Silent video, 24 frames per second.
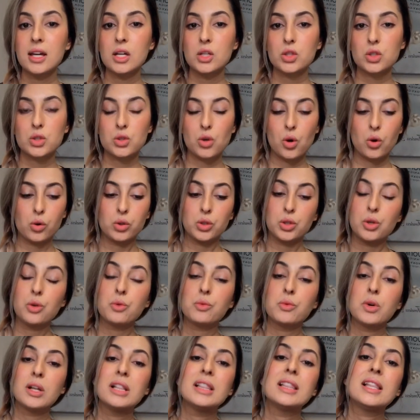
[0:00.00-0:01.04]
so you
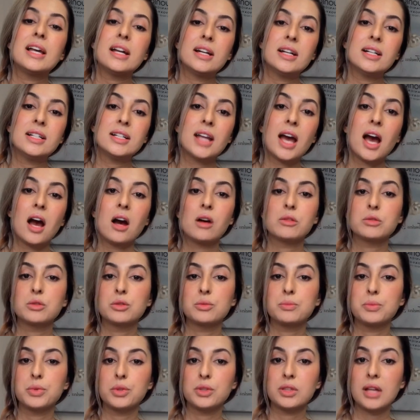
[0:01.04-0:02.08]
will learn how to
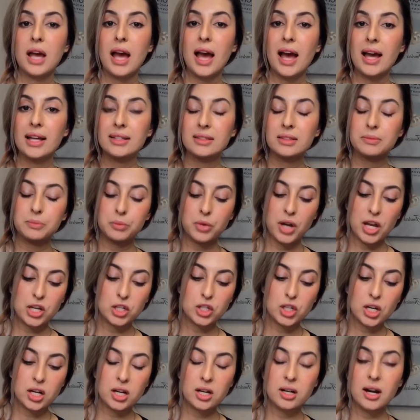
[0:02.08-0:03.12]
put hand
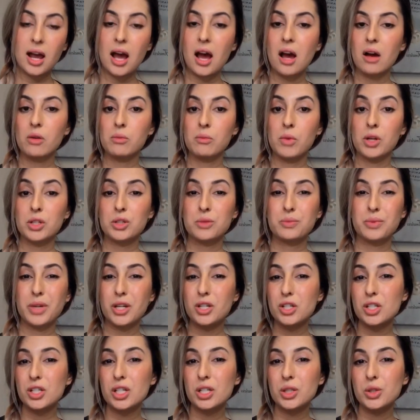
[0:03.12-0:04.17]
pressure, how much
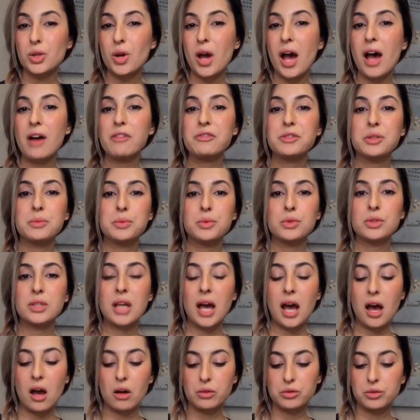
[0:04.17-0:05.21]
pressure do you have to put,
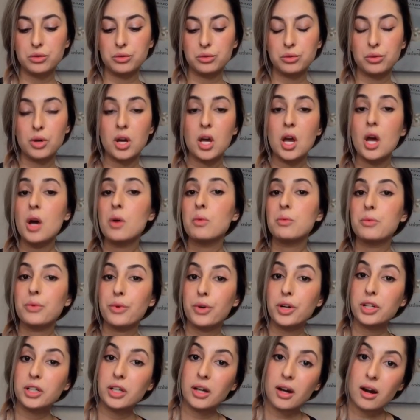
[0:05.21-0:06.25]
how to
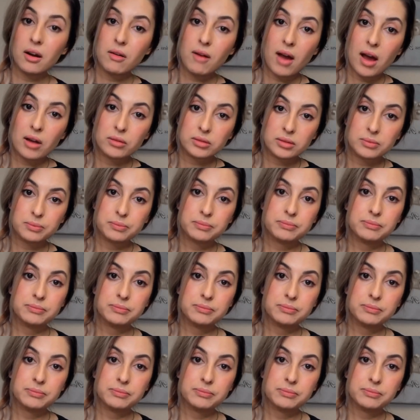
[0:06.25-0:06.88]
work around